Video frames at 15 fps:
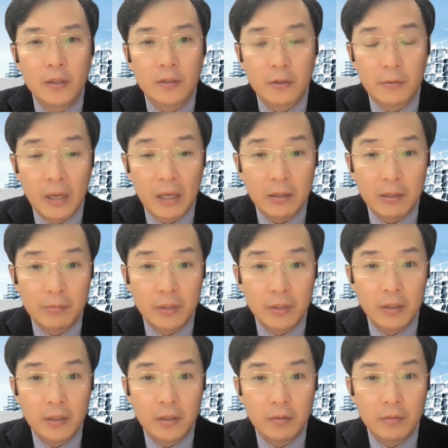
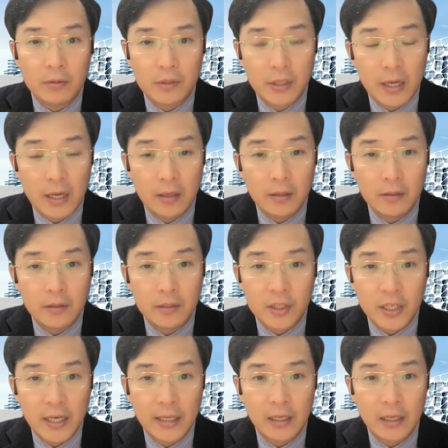thrombectomy was done in
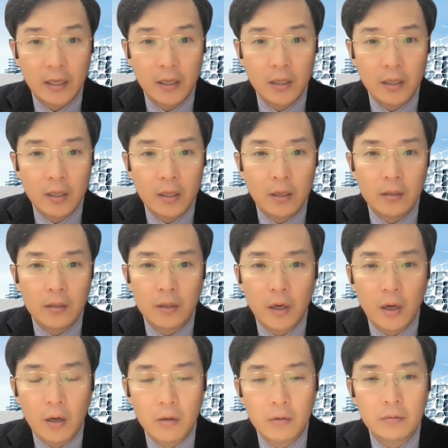China. The
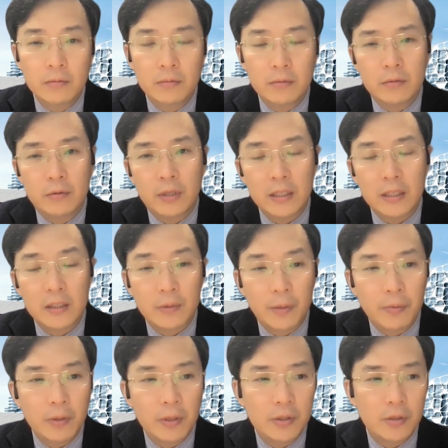whole Chinese
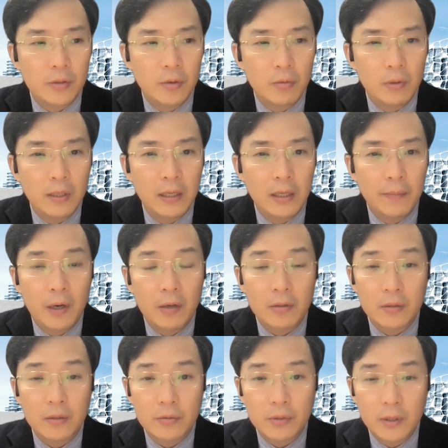population, only about
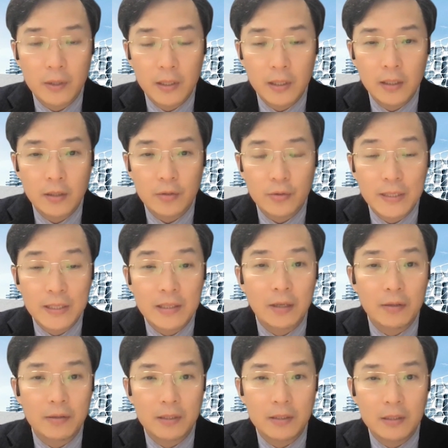
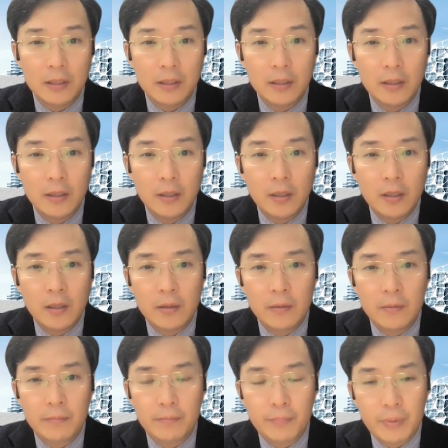3,000
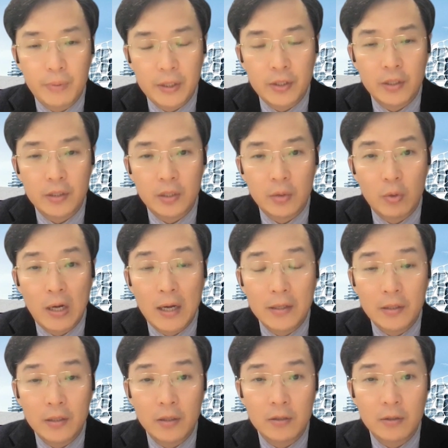patients were
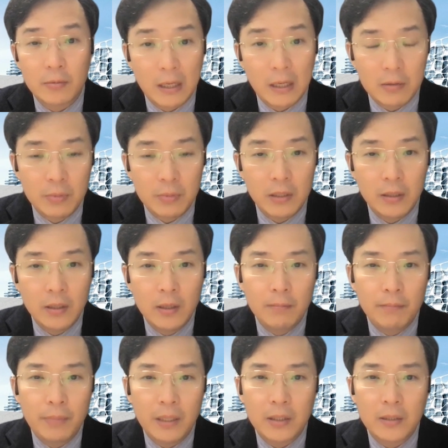under thrombectomy.
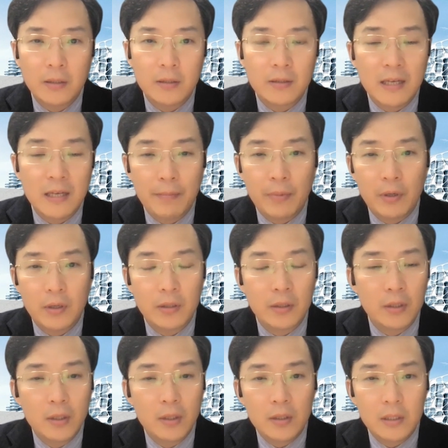But this
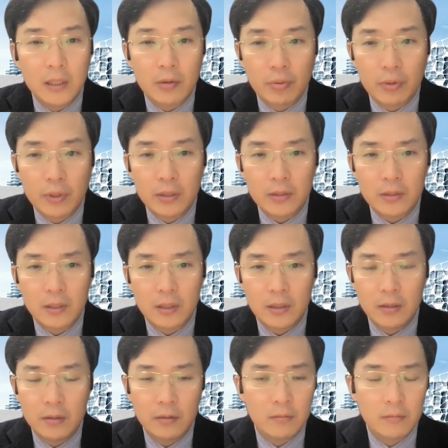number increased
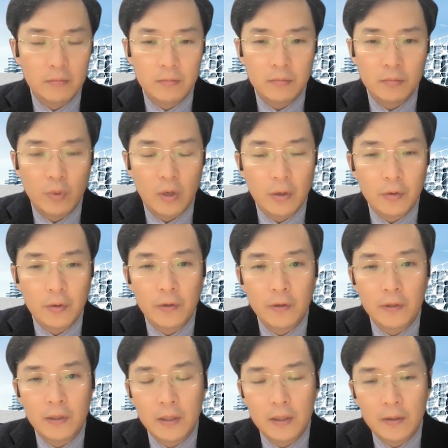in
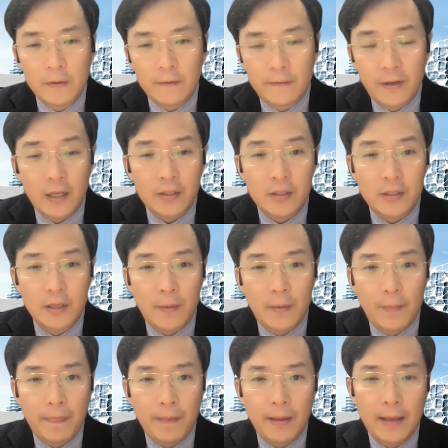very fast.
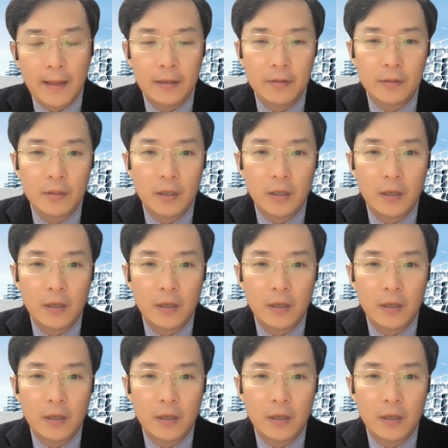And